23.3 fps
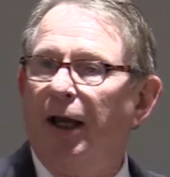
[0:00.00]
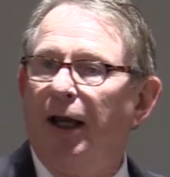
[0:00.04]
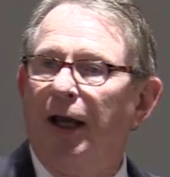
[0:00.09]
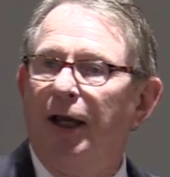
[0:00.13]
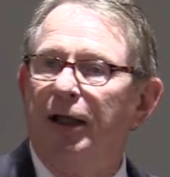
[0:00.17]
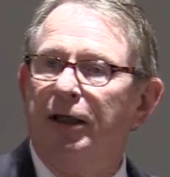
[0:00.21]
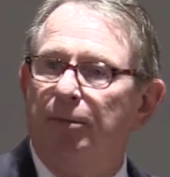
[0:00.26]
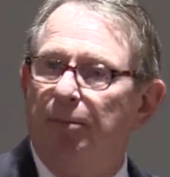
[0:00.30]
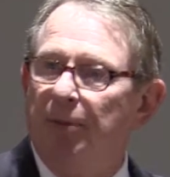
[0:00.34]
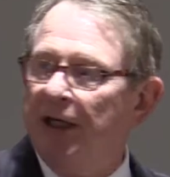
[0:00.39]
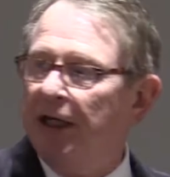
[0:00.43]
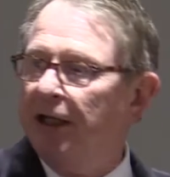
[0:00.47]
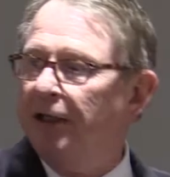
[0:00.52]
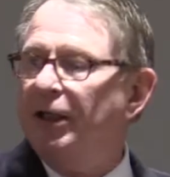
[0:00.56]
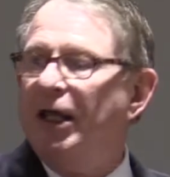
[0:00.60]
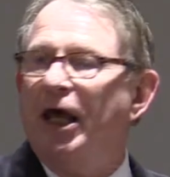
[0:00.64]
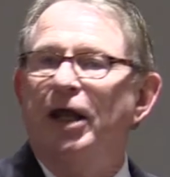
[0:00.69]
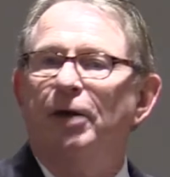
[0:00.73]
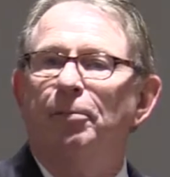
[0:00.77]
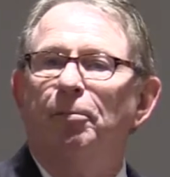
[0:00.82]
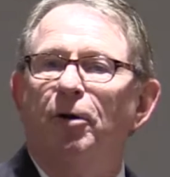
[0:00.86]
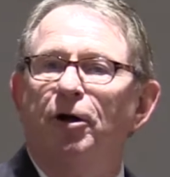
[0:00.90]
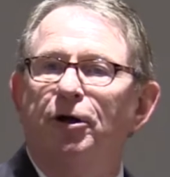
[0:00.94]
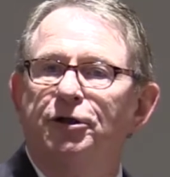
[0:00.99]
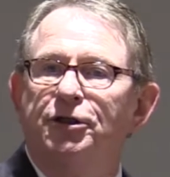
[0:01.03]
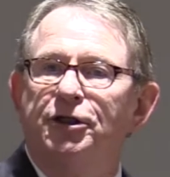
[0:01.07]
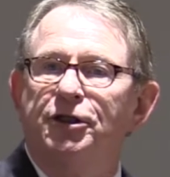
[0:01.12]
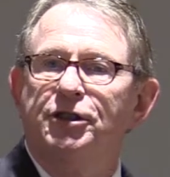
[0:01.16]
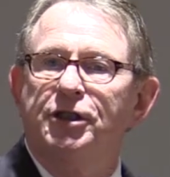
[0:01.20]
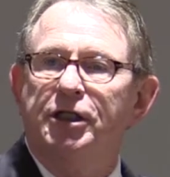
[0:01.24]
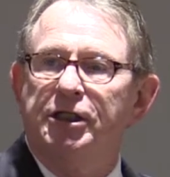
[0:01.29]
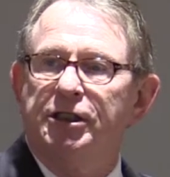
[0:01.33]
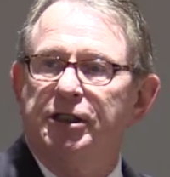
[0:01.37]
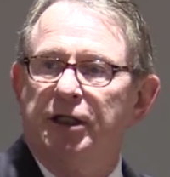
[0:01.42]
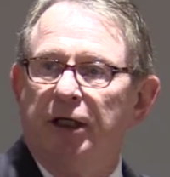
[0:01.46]
and to be in that
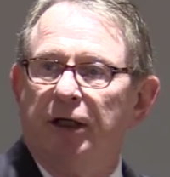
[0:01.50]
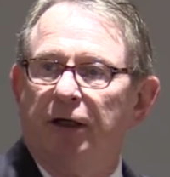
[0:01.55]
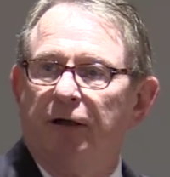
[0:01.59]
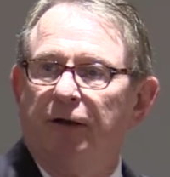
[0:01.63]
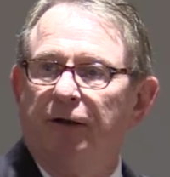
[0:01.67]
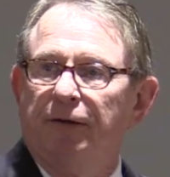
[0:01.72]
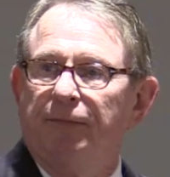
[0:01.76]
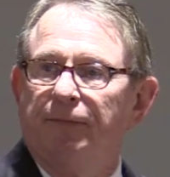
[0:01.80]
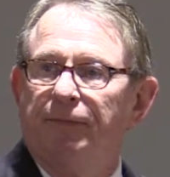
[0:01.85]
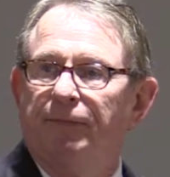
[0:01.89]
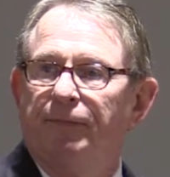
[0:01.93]
emergency center.